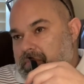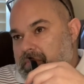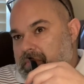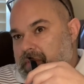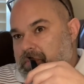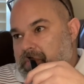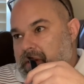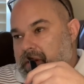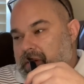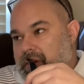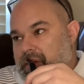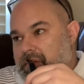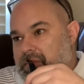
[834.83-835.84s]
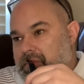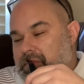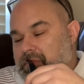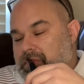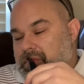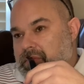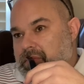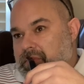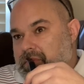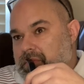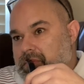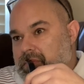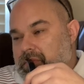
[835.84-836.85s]
the beer in
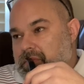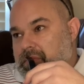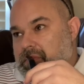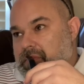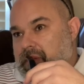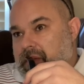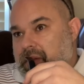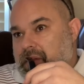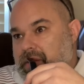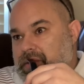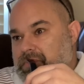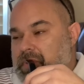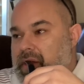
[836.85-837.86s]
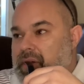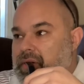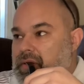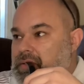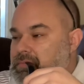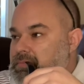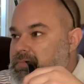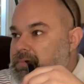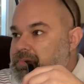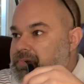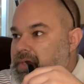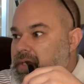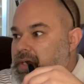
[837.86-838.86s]
England is better, and
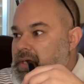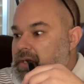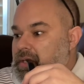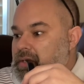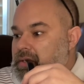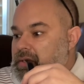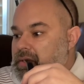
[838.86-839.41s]
uh,